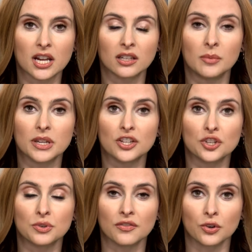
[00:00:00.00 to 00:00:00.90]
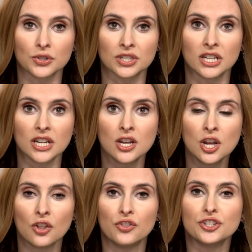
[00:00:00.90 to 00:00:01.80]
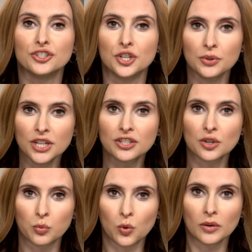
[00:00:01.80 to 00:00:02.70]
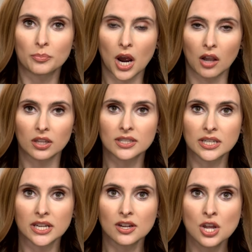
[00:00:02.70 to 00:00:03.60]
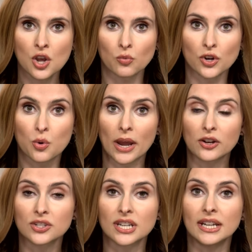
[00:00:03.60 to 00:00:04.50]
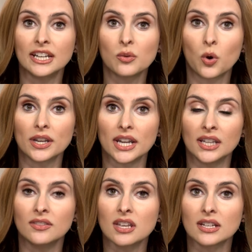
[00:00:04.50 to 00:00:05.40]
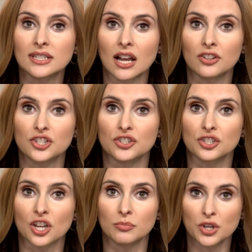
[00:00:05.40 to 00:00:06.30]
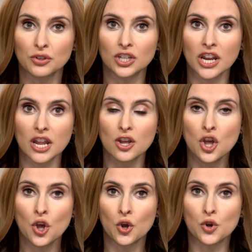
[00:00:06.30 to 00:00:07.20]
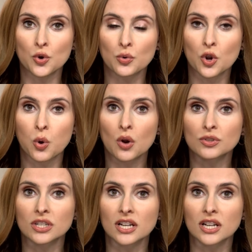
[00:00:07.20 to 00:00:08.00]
Columbia University, the duty to warn policy requires anyone in the intelligence community who, quote,